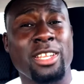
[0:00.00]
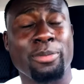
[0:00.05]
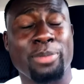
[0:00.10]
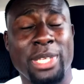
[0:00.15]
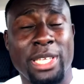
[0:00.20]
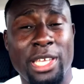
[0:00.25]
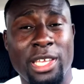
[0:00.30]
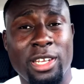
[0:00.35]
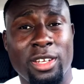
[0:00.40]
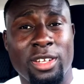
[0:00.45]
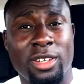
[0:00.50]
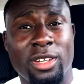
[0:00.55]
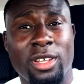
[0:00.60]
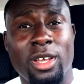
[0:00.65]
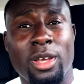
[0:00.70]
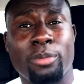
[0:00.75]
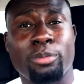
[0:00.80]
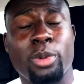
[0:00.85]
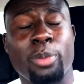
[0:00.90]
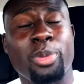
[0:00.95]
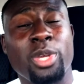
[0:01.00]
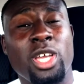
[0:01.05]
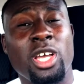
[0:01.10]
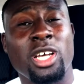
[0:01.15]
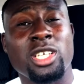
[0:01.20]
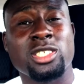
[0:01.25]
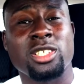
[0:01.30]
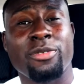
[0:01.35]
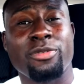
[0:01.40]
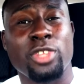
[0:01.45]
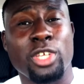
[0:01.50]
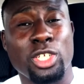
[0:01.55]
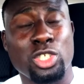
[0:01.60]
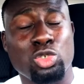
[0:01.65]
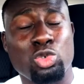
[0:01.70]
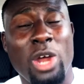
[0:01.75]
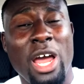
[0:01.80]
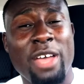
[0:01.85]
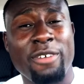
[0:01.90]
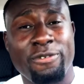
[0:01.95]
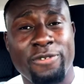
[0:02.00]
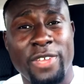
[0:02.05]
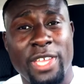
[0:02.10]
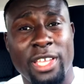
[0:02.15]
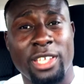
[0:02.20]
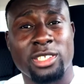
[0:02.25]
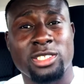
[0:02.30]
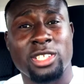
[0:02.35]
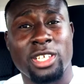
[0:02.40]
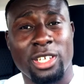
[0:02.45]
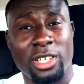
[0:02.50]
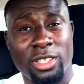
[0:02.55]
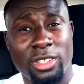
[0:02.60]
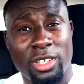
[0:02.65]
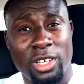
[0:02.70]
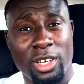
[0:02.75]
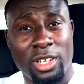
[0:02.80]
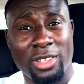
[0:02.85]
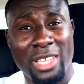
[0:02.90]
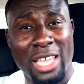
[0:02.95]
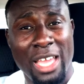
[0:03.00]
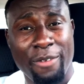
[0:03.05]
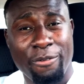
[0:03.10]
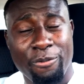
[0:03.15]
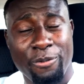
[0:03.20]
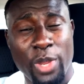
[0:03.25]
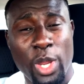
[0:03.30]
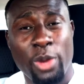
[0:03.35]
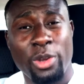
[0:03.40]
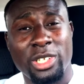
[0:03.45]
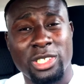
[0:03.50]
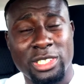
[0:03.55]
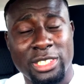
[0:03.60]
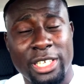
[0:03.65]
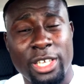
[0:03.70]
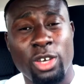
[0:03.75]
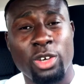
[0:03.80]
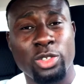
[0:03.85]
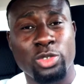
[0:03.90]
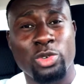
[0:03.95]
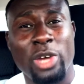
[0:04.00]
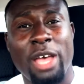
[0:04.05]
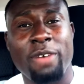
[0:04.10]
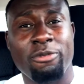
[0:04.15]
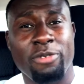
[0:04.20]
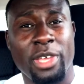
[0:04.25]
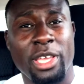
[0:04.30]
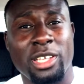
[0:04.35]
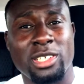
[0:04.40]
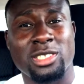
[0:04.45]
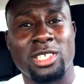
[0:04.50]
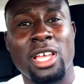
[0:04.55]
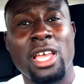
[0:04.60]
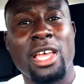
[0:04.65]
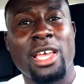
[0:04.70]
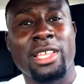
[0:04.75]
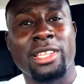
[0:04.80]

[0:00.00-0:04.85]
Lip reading: in the beginning, but because of their drive phase, they have very skilled drive phase,